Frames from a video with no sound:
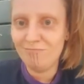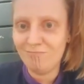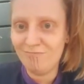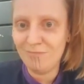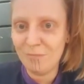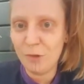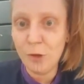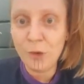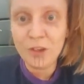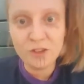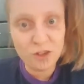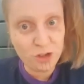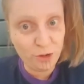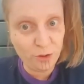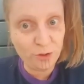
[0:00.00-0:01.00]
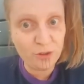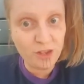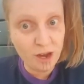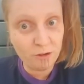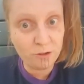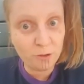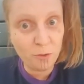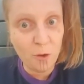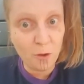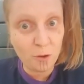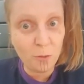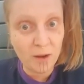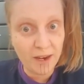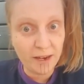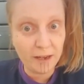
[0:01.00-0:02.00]
you can choose now to walk
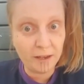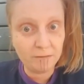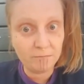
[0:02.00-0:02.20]
away